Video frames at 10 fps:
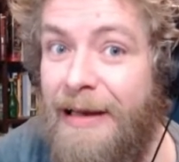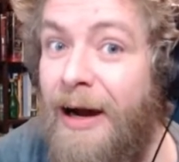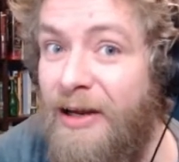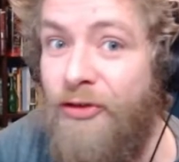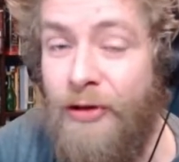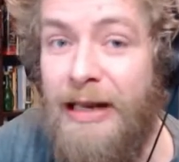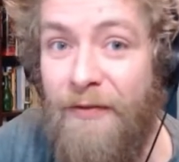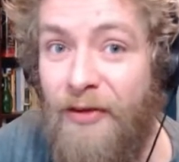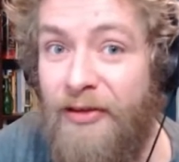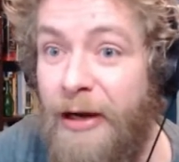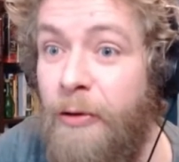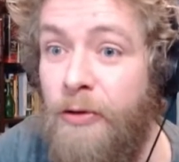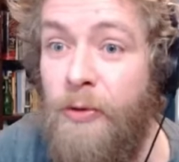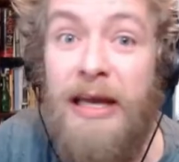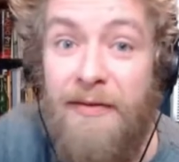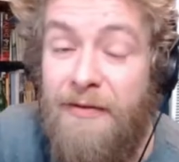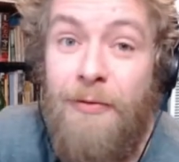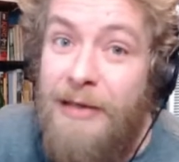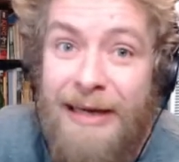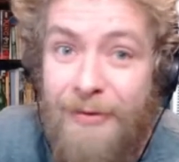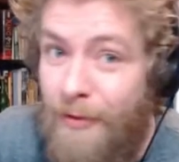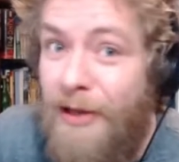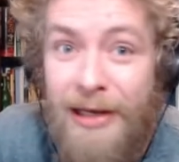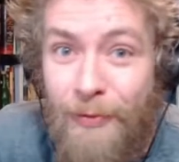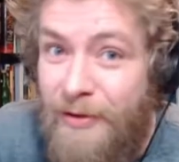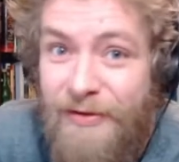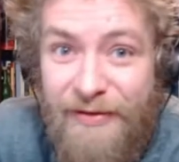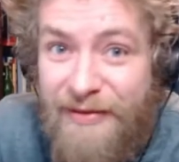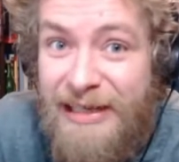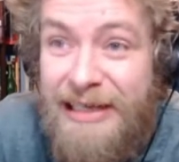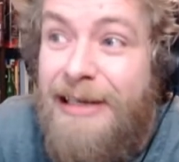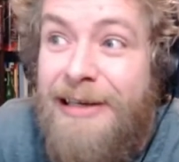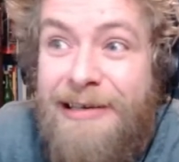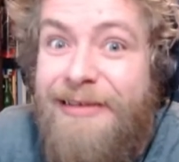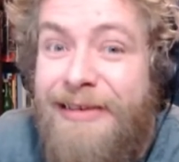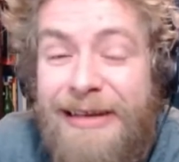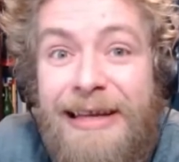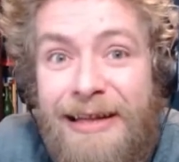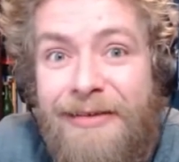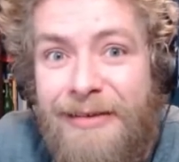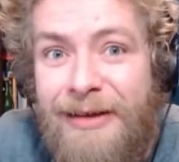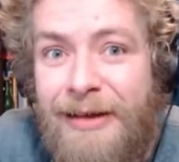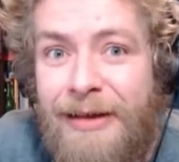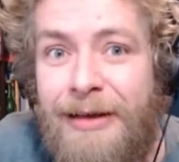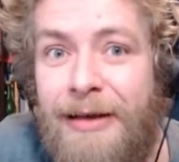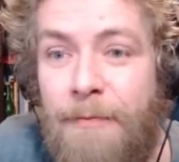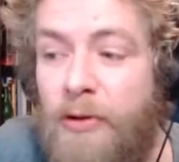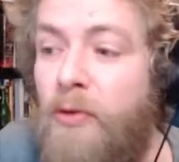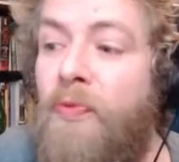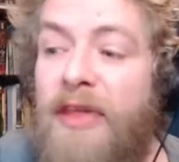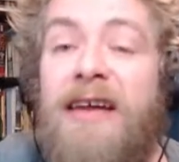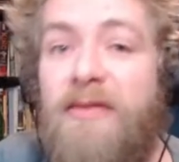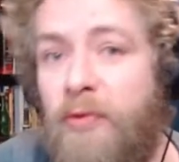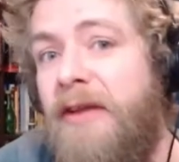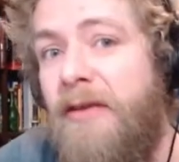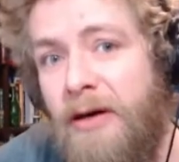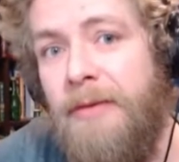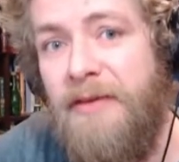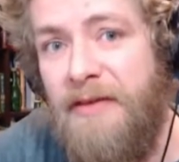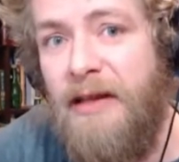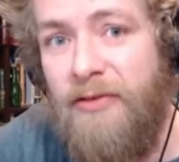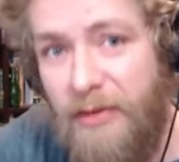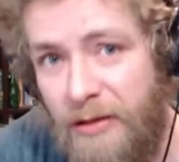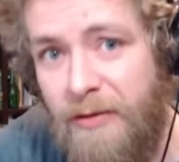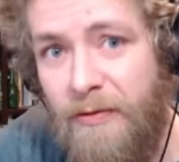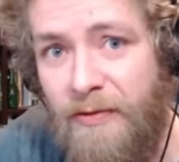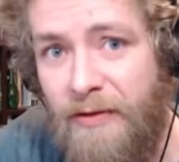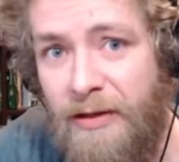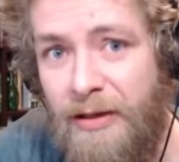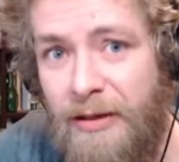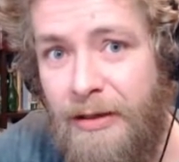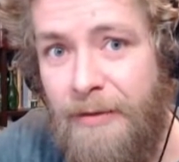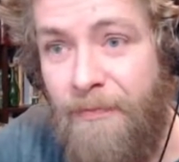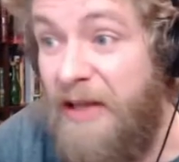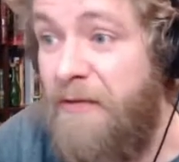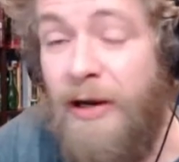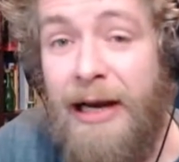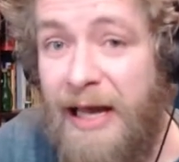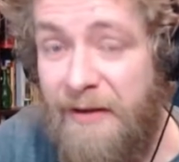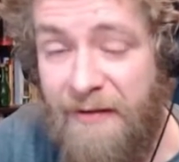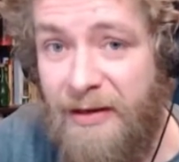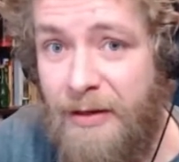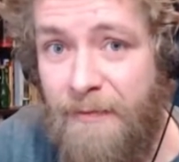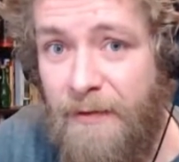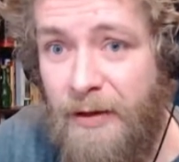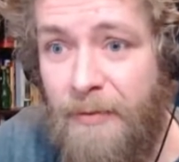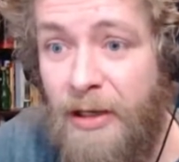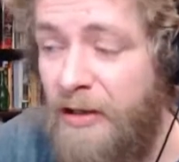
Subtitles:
I shouldn't have to tell you it's okay to like what you see, because it is. But that's where the conversation goes. That's where it has to come from.